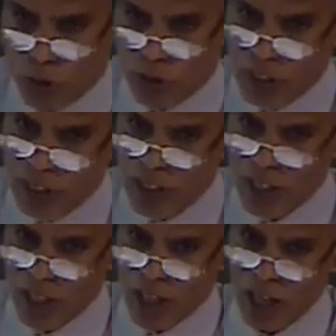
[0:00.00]
C,
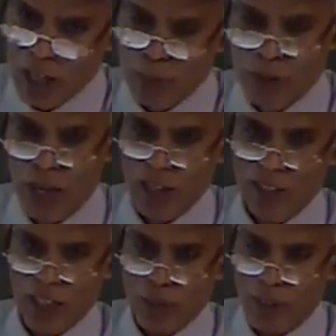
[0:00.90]
and epsilon
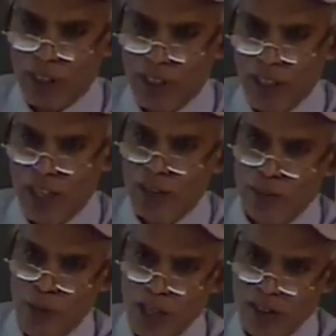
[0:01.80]
can be written as
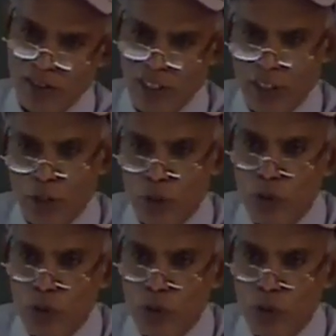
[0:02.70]
minus z into